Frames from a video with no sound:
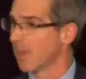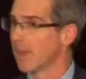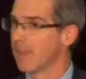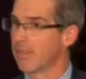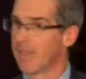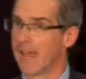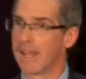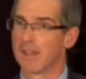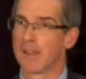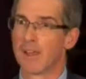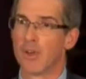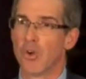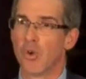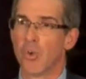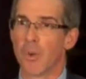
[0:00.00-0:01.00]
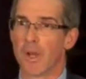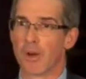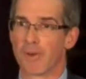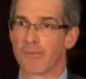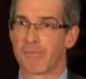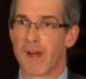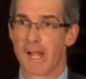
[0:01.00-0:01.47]
in that we
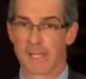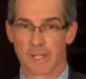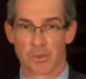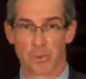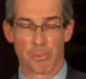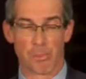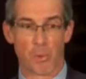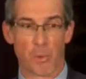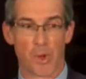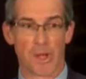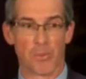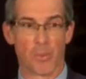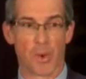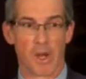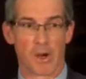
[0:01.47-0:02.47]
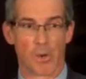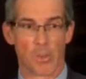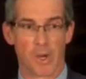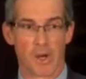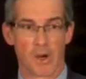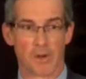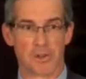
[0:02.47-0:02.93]
are finally point where
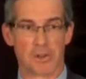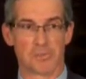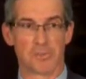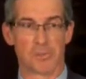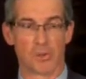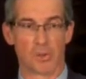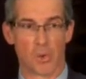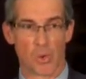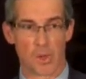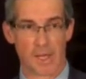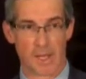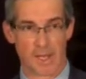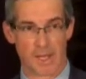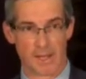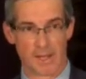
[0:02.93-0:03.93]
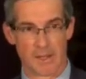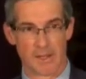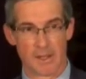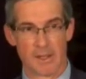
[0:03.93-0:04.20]
we are deploying